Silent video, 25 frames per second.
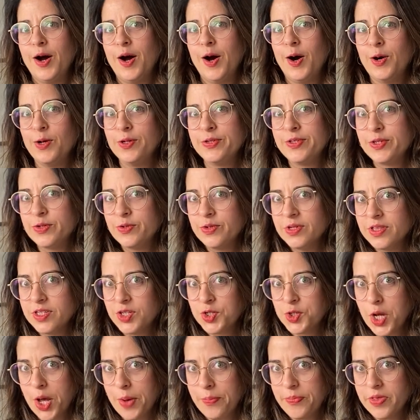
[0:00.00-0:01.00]
Also in the
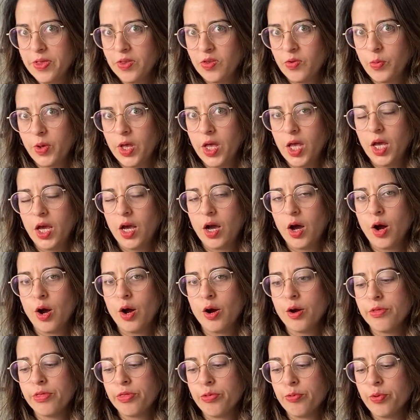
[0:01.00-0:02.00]
shop this week
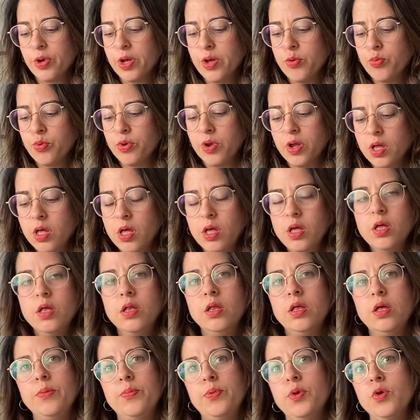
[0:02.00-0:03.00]
are 3
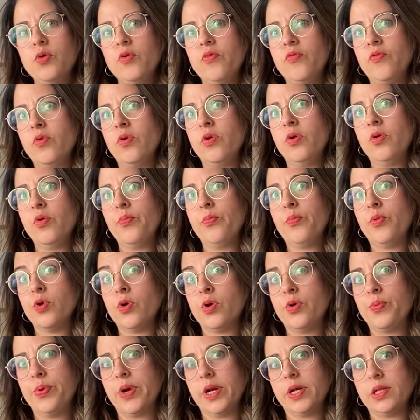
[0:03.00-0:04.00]
really beautiful
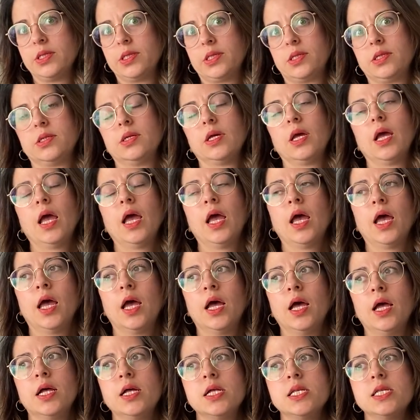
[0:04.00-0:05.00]
border prints,
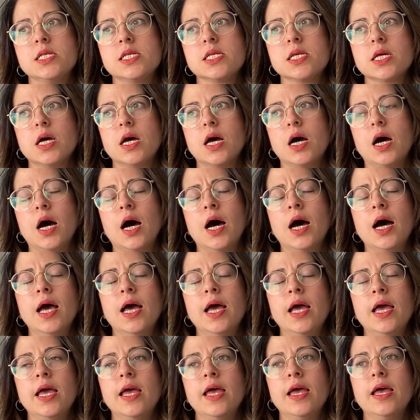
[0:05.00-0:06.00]
and
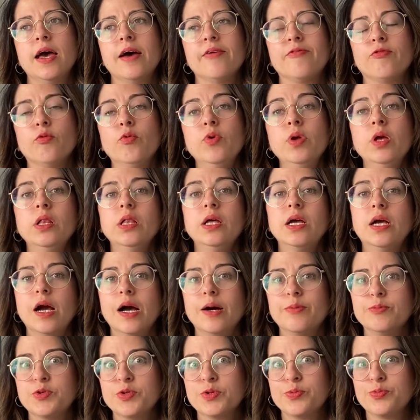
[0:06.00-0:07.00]
I have really
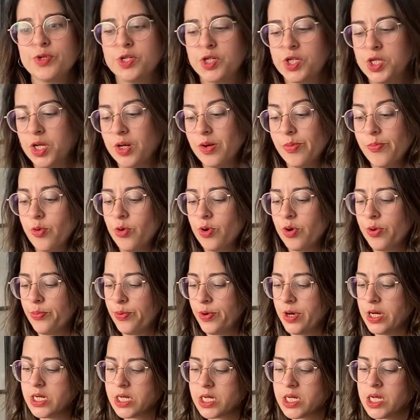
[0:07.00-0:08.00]
come to appreciate a border
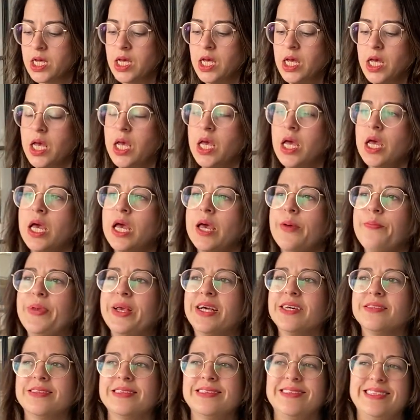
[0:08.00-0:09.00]
print
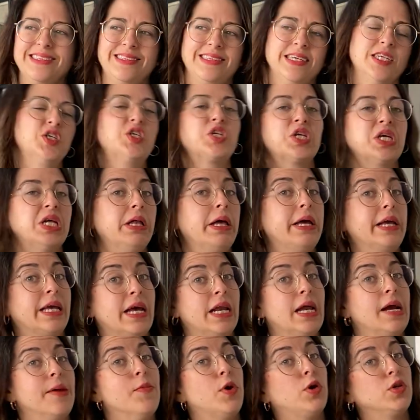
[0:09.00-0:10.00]
because it's essentially like
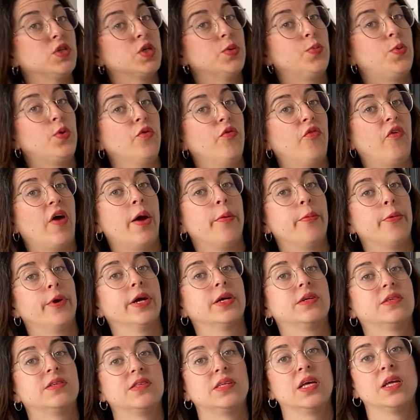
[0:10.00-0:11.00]
getting multiple
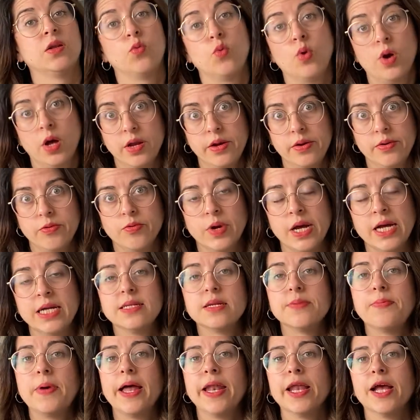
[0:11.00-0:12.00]
fabrics in one, right?
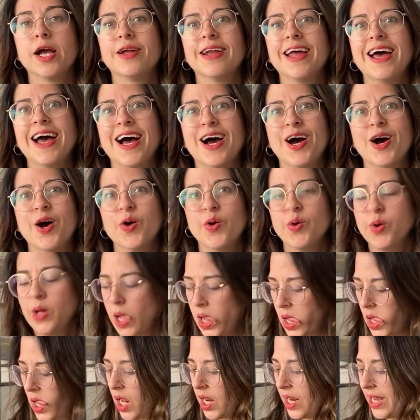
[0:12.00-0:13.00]
Depending on how
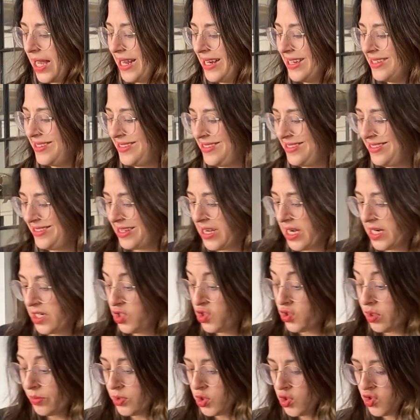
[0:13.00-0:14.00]
it is designed.
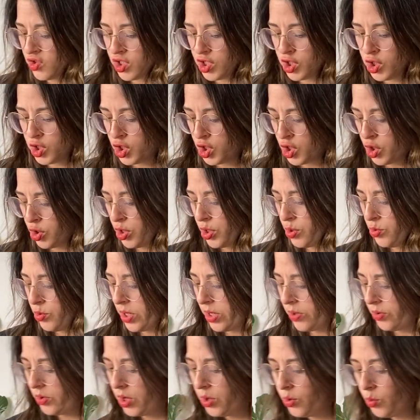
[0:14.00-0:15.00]
So I'm just going to show you
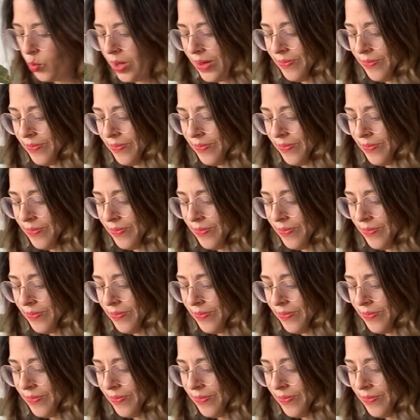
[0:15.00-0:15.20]
what we